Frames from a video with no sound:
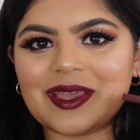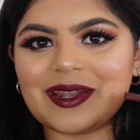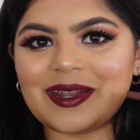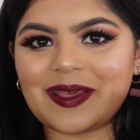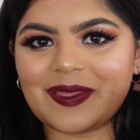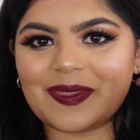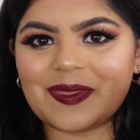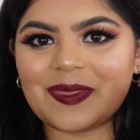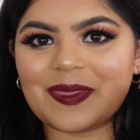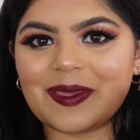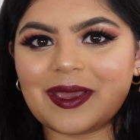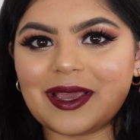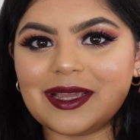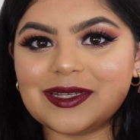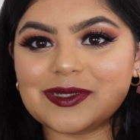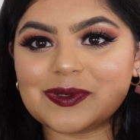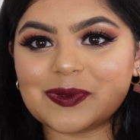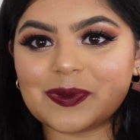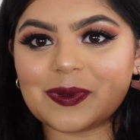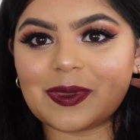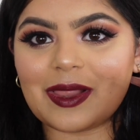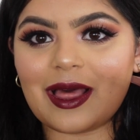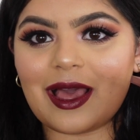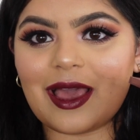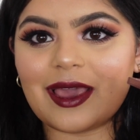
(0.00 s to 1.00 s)
Another thing I
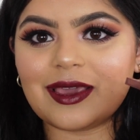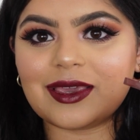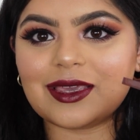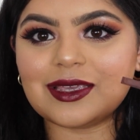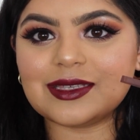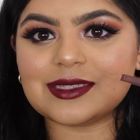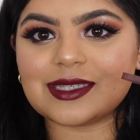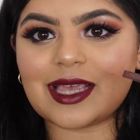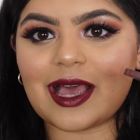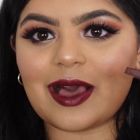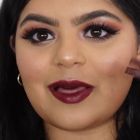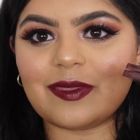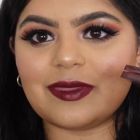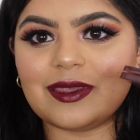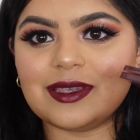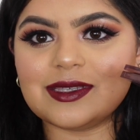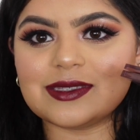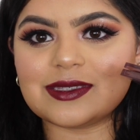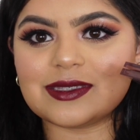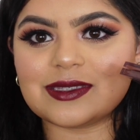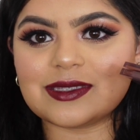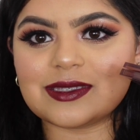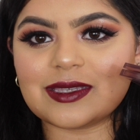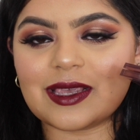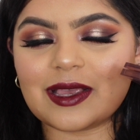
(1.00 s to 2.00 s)
do like is how
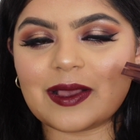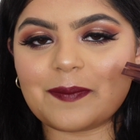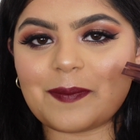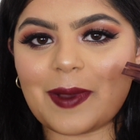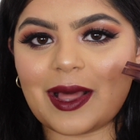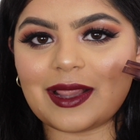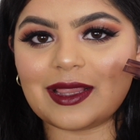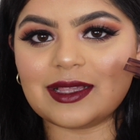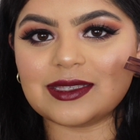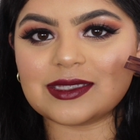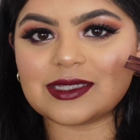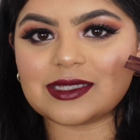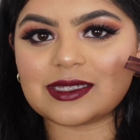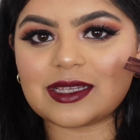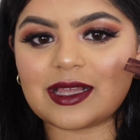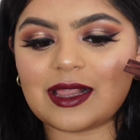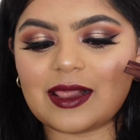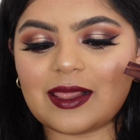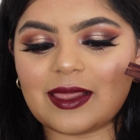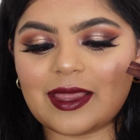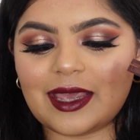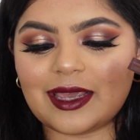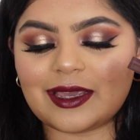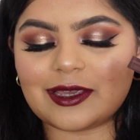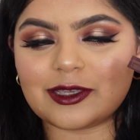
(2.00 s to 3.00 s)
these palettes
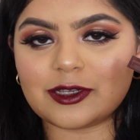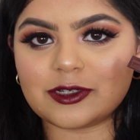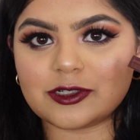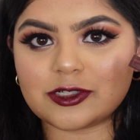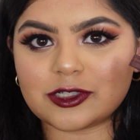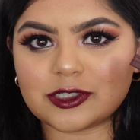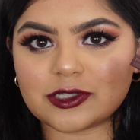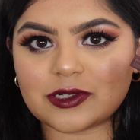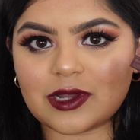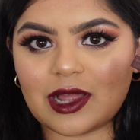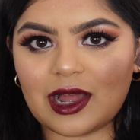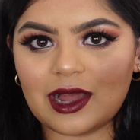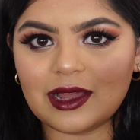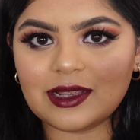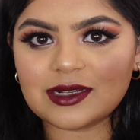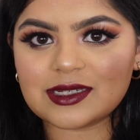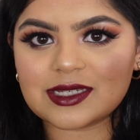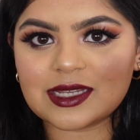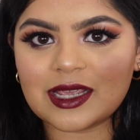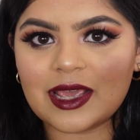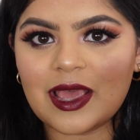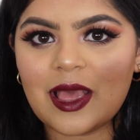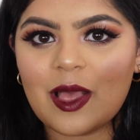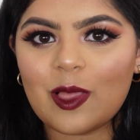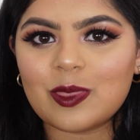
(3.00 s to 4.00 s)
click
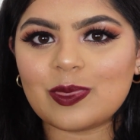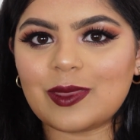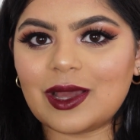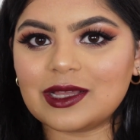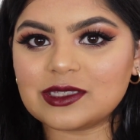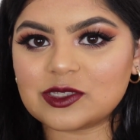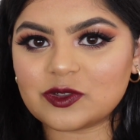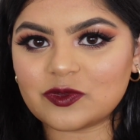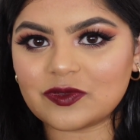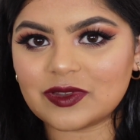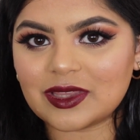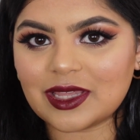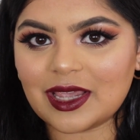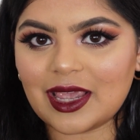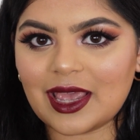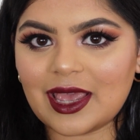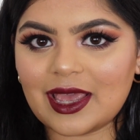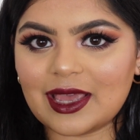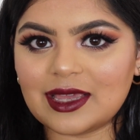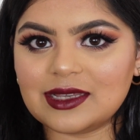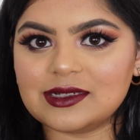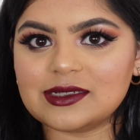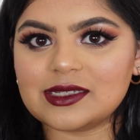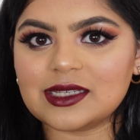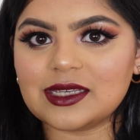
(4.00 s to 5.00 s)
shut. That's really
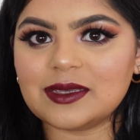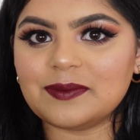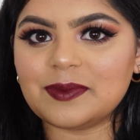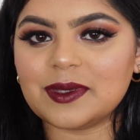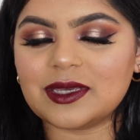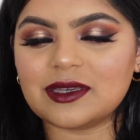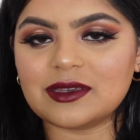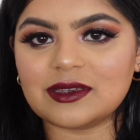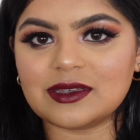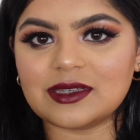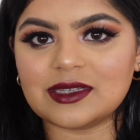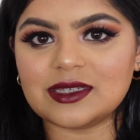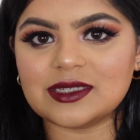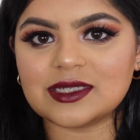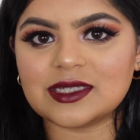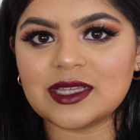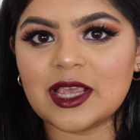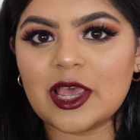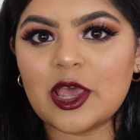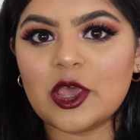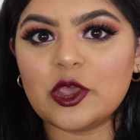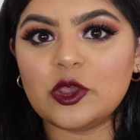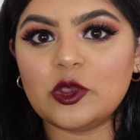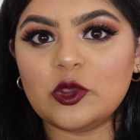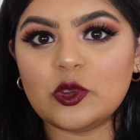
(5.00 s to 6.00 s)
handy because
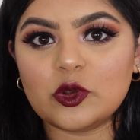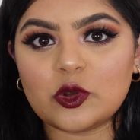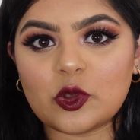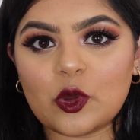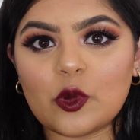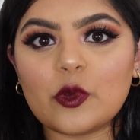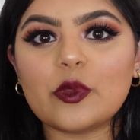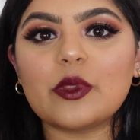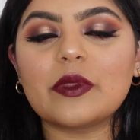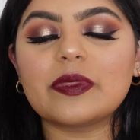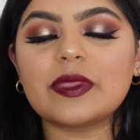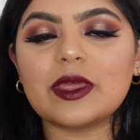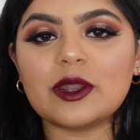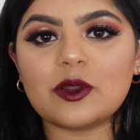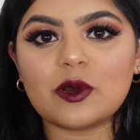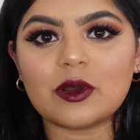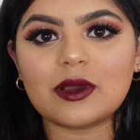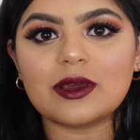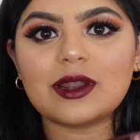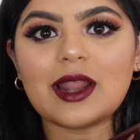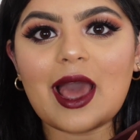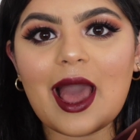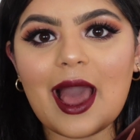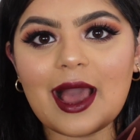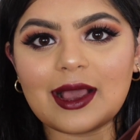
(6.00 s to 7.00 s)
you know that they're not
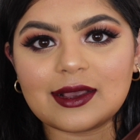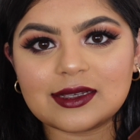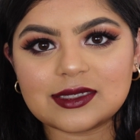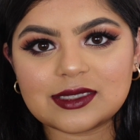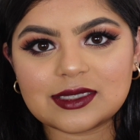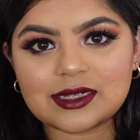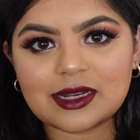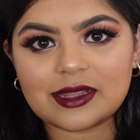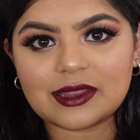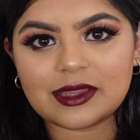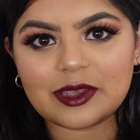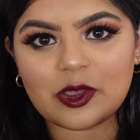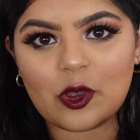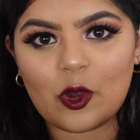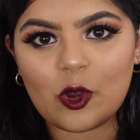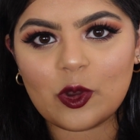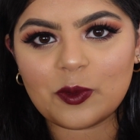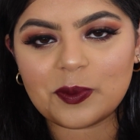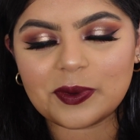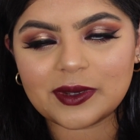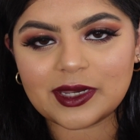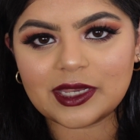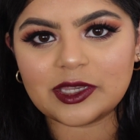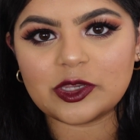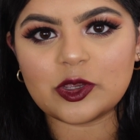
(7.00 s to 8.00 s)
going to accidentally
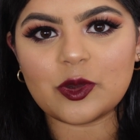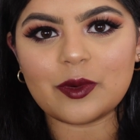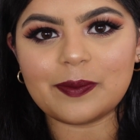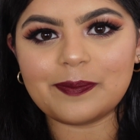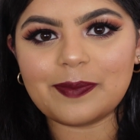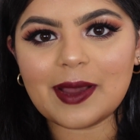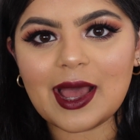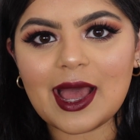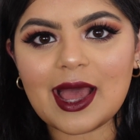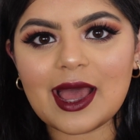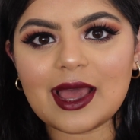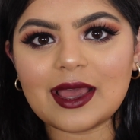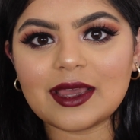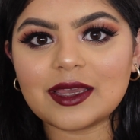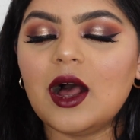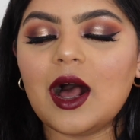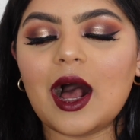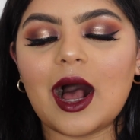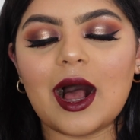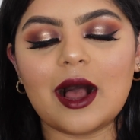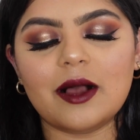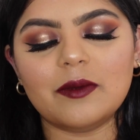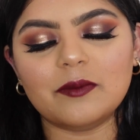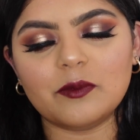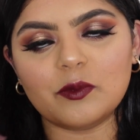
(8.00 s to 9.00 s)
open in your
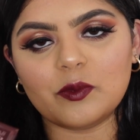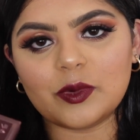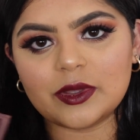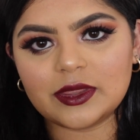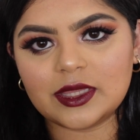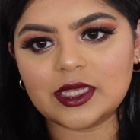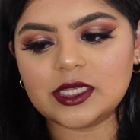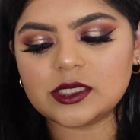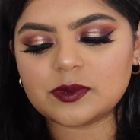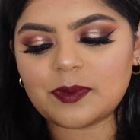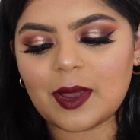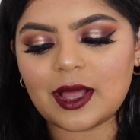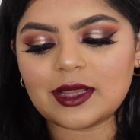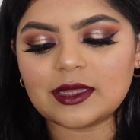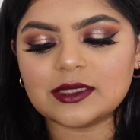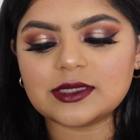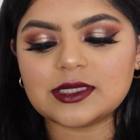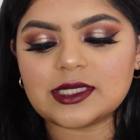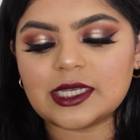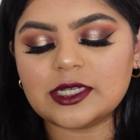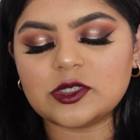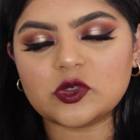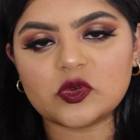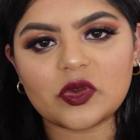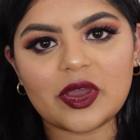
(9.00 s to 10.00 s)
bag. With these palettes,
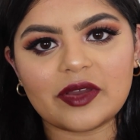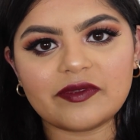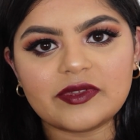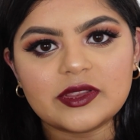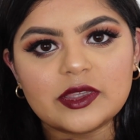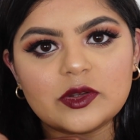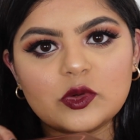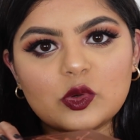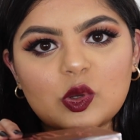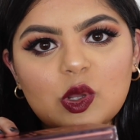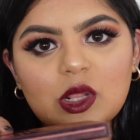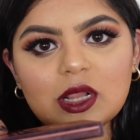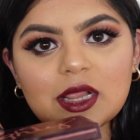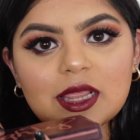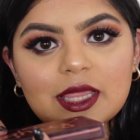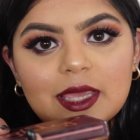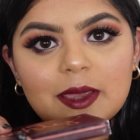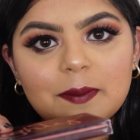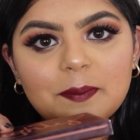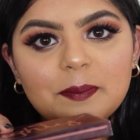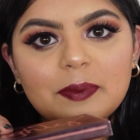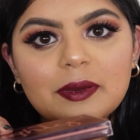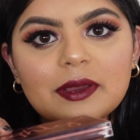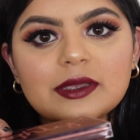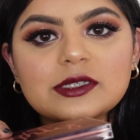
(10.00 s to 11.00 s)
they do have a little
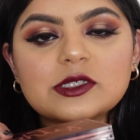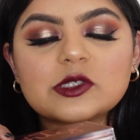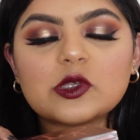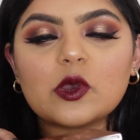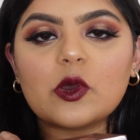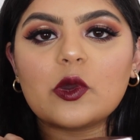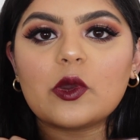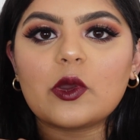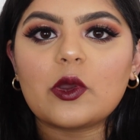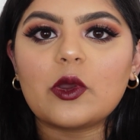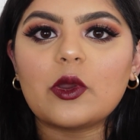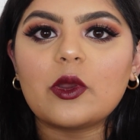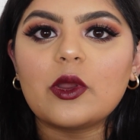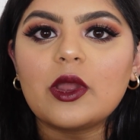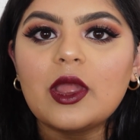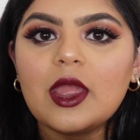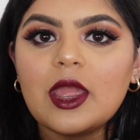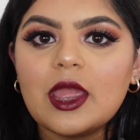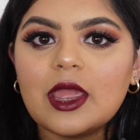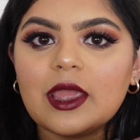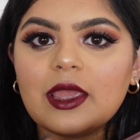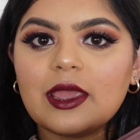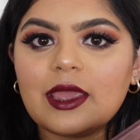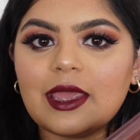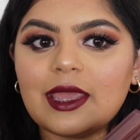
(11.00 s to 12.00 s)
clip, so
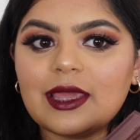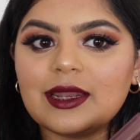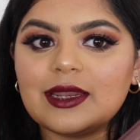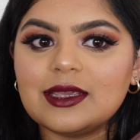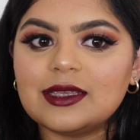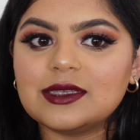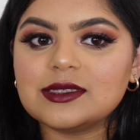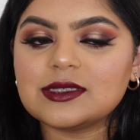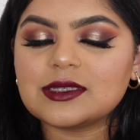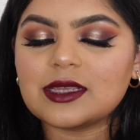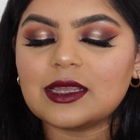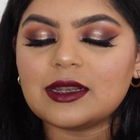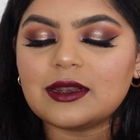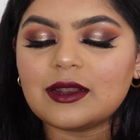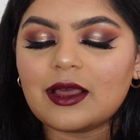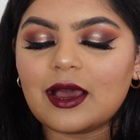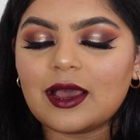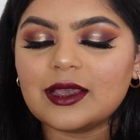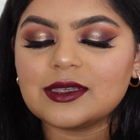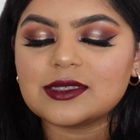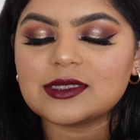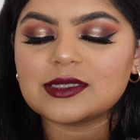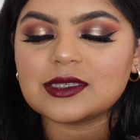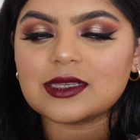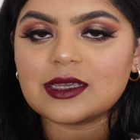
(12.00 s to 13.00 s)
it is
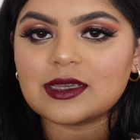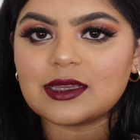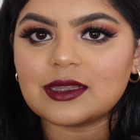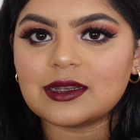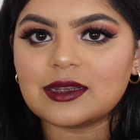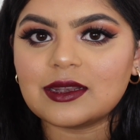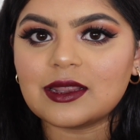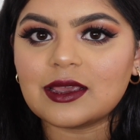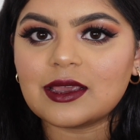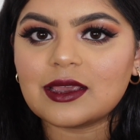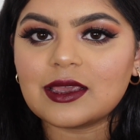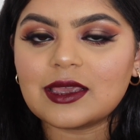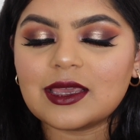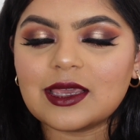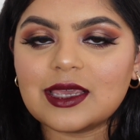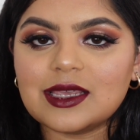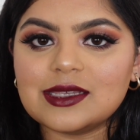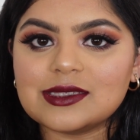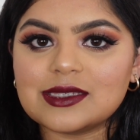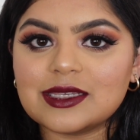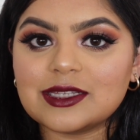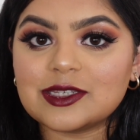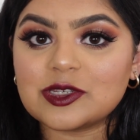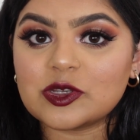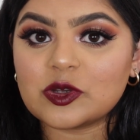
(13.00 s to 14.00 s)
nice and
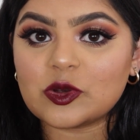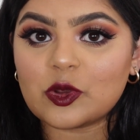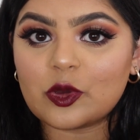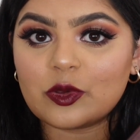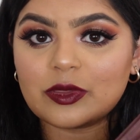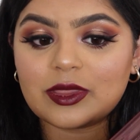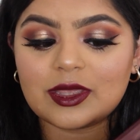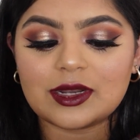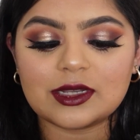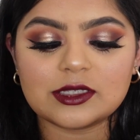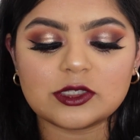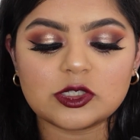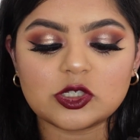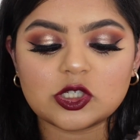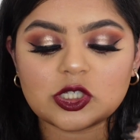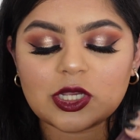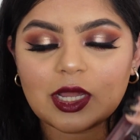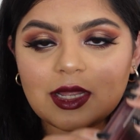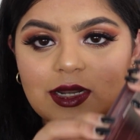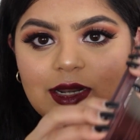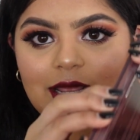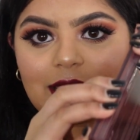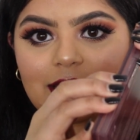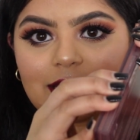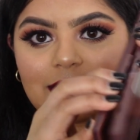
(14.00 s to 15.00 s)
easy to know that it's
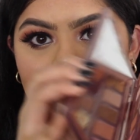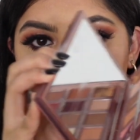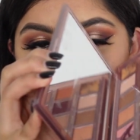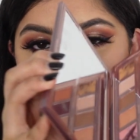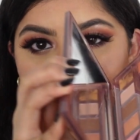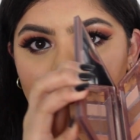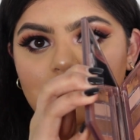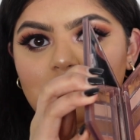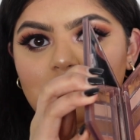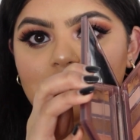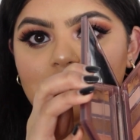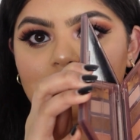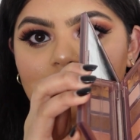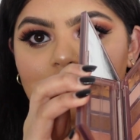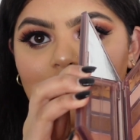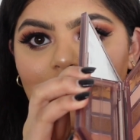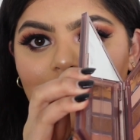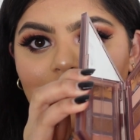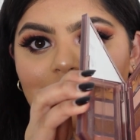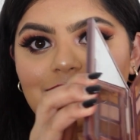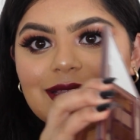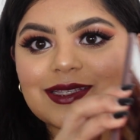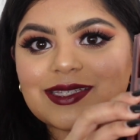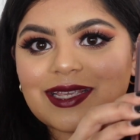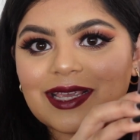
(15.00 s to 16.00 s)
shut, and
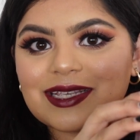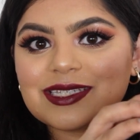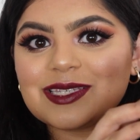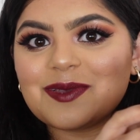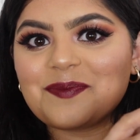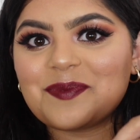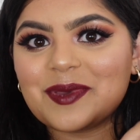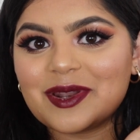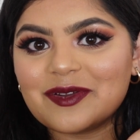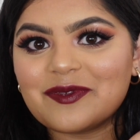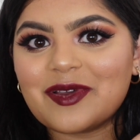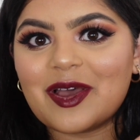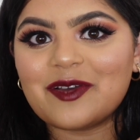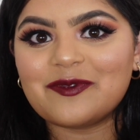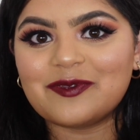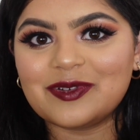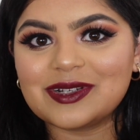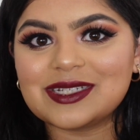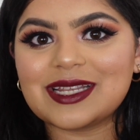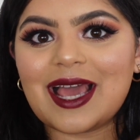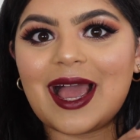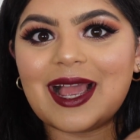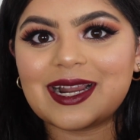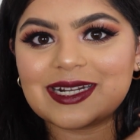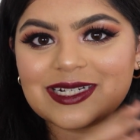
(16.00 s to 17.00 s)
yeah, it takes a bit of effort
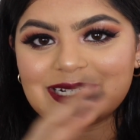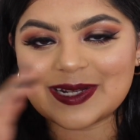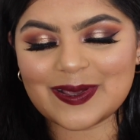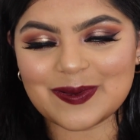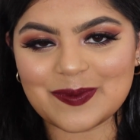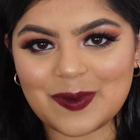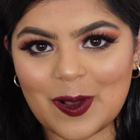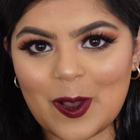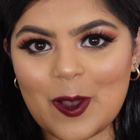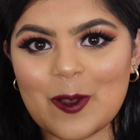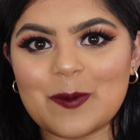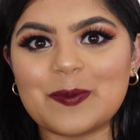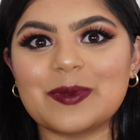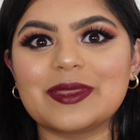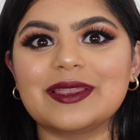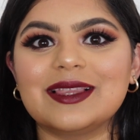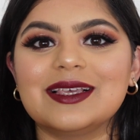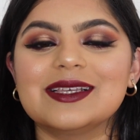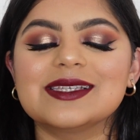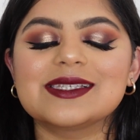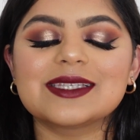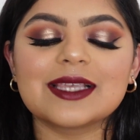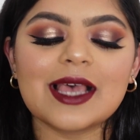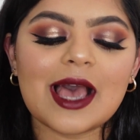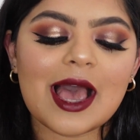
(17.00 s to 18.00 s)
to actually open
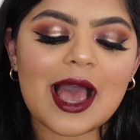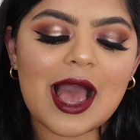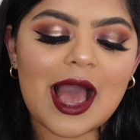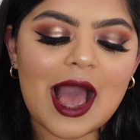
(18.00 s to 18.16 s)
this.